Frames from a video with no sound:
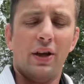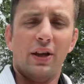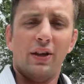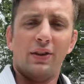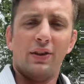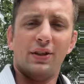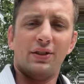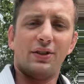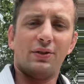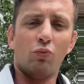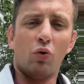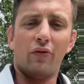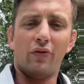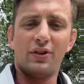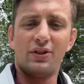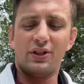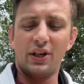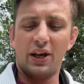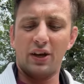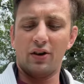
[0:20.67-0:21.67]
This is more of a
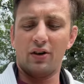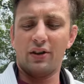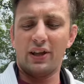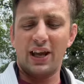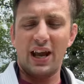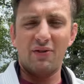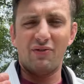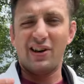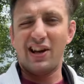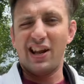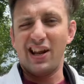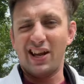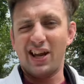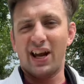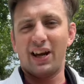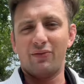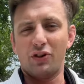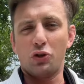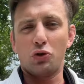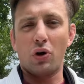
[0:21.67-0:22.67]
standard, like everyday kind
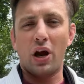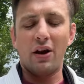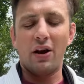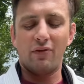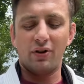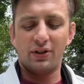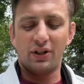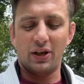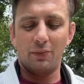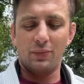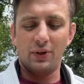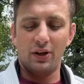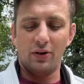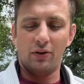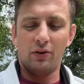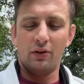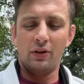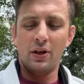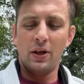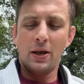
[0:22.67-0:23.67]
of a driver type deal.